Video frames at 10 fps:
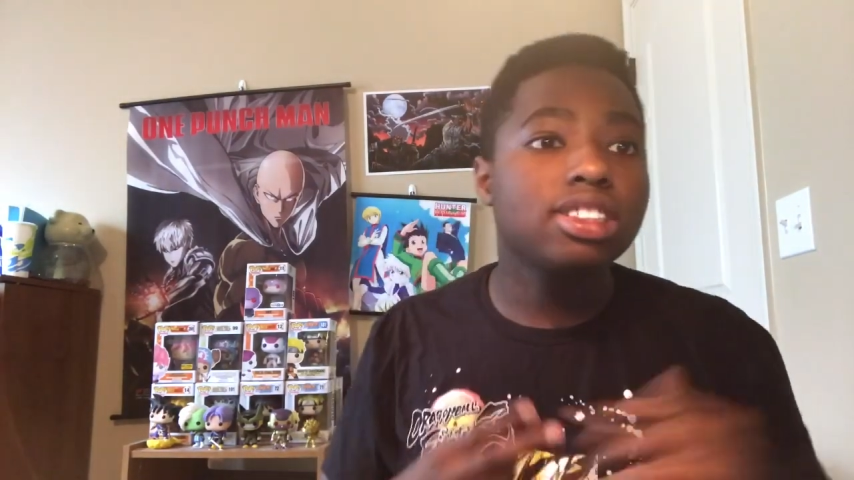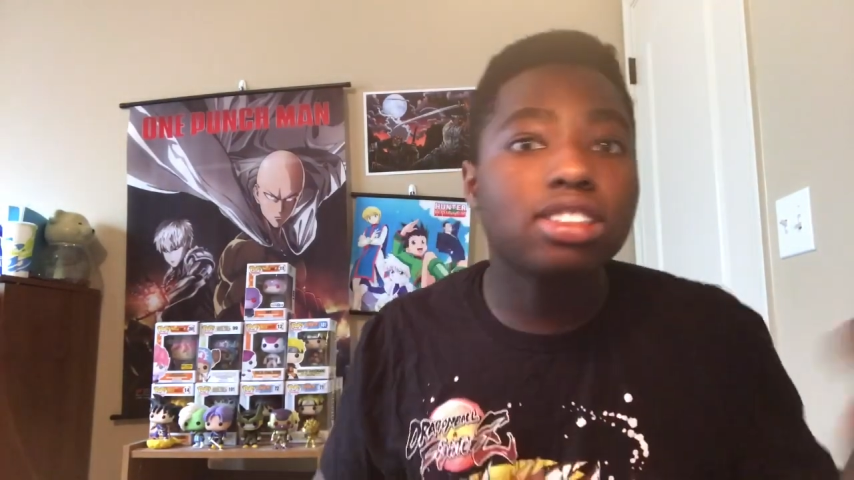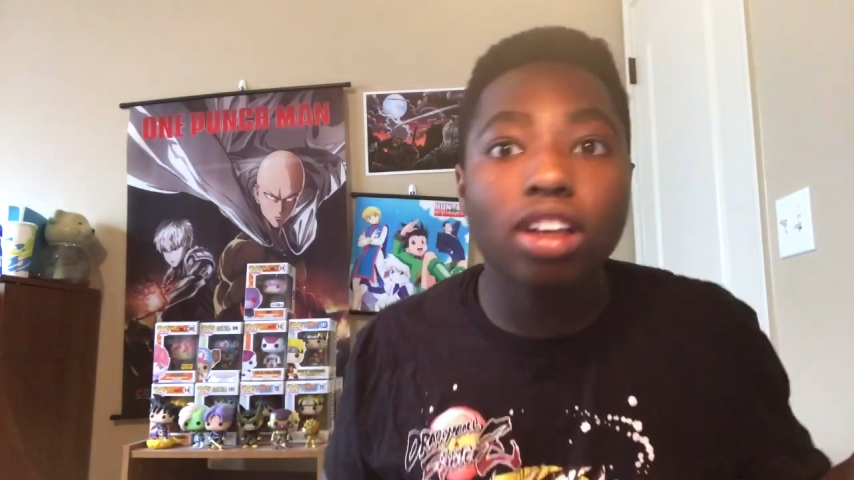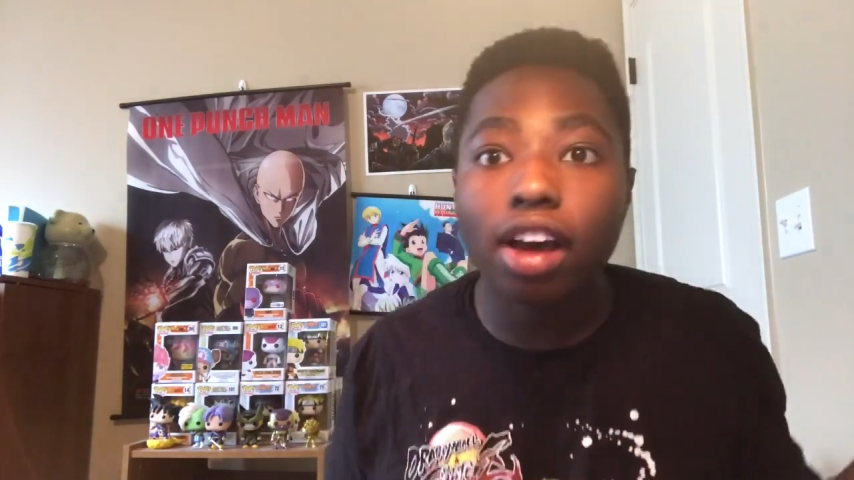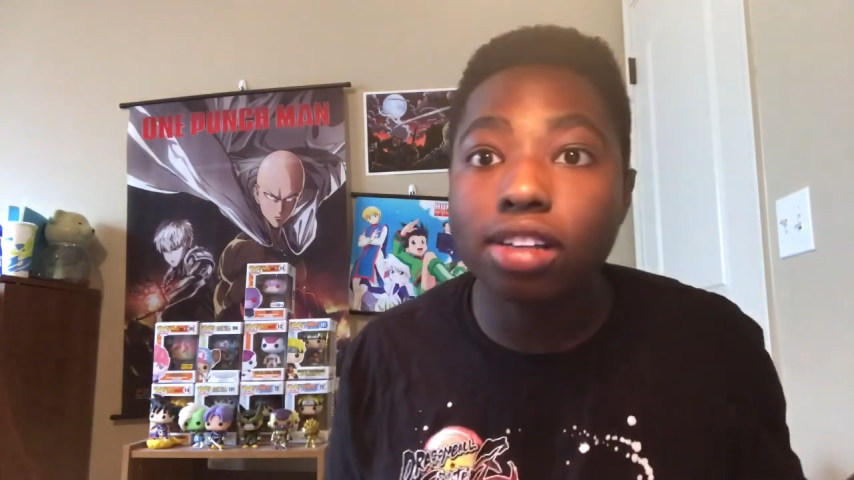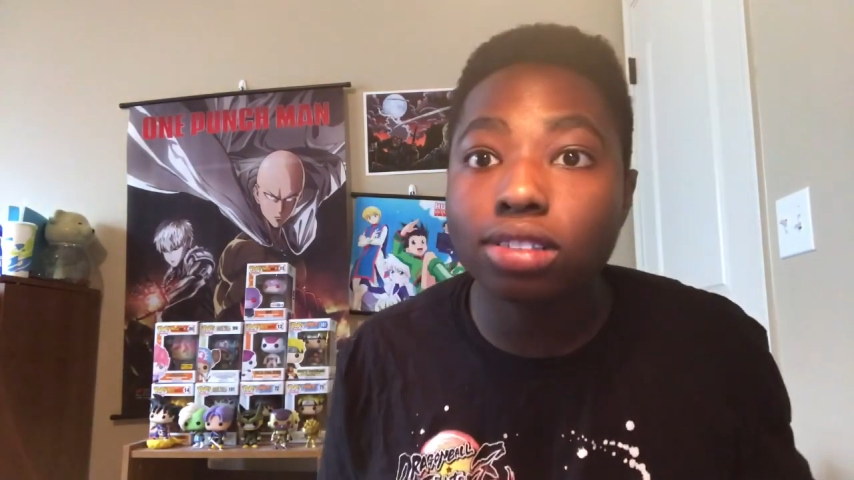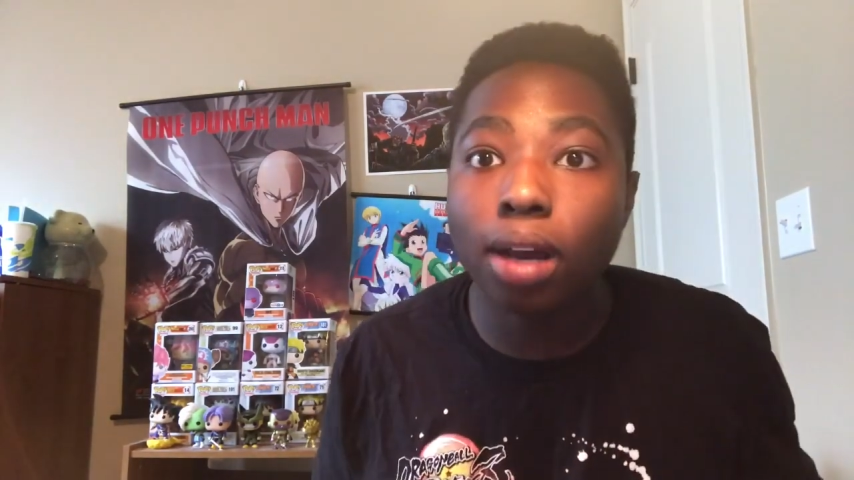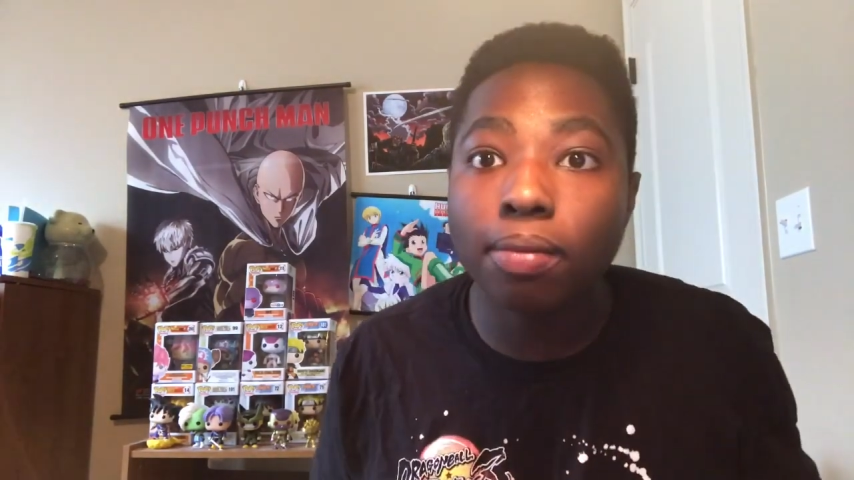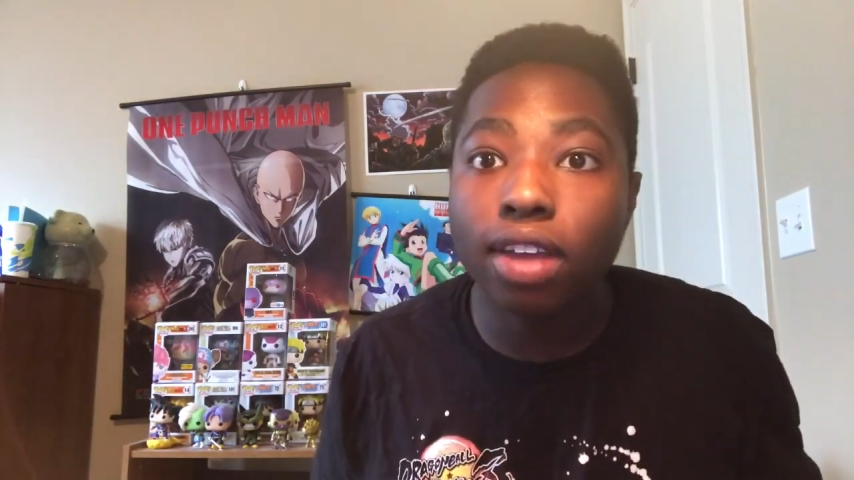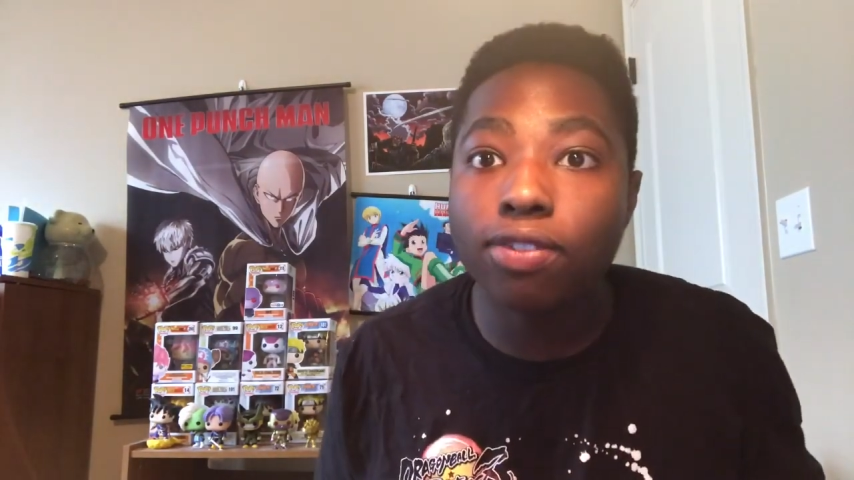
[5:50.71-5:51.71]
Since the last
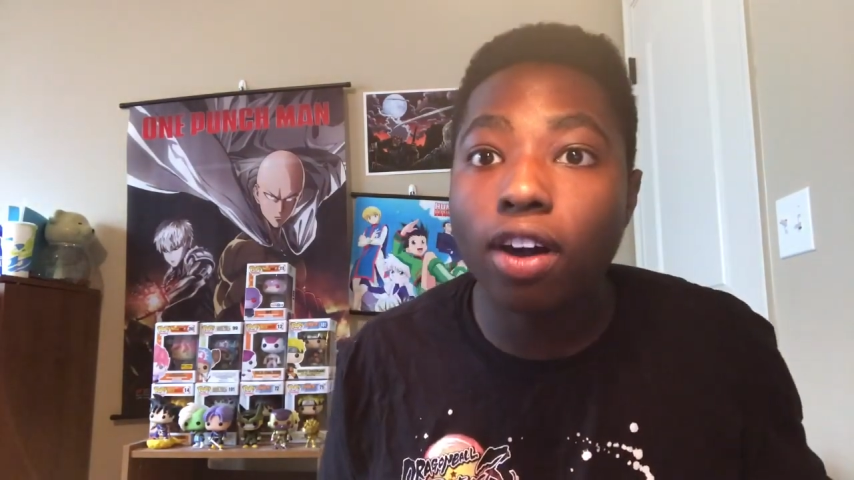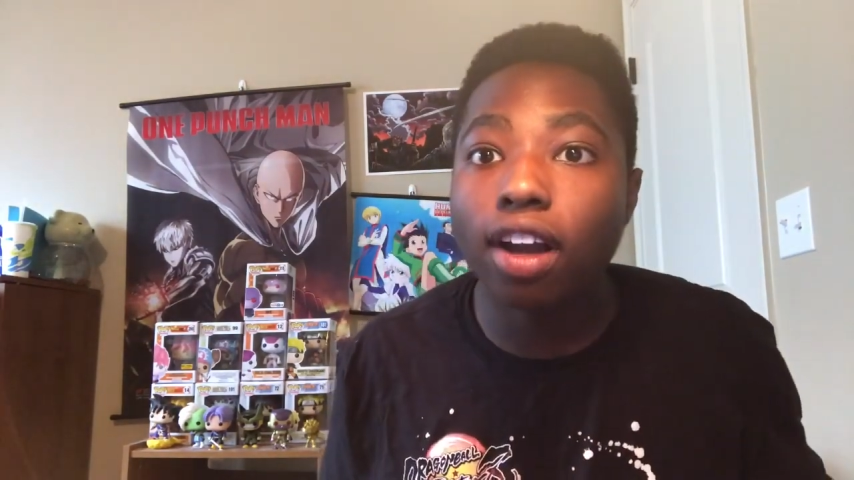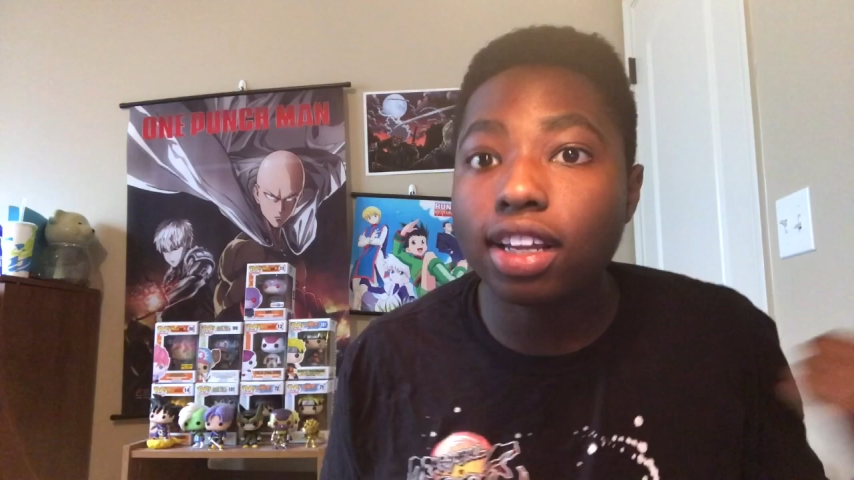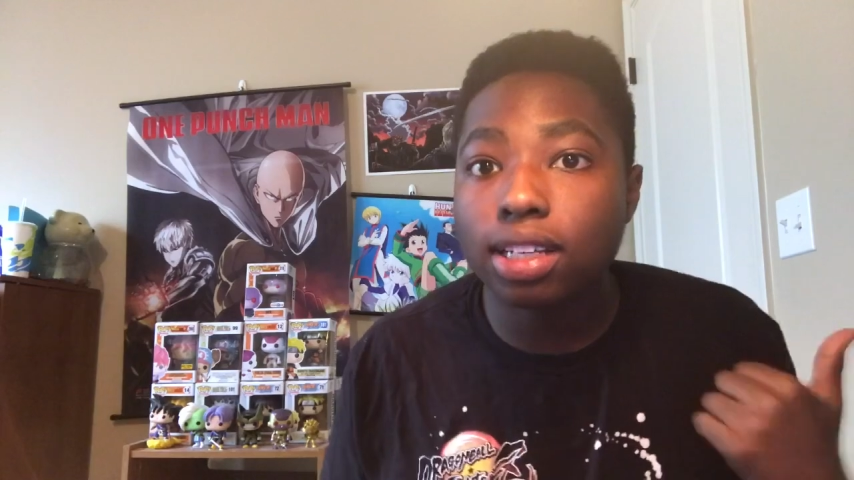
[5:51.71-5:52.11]
time they fought,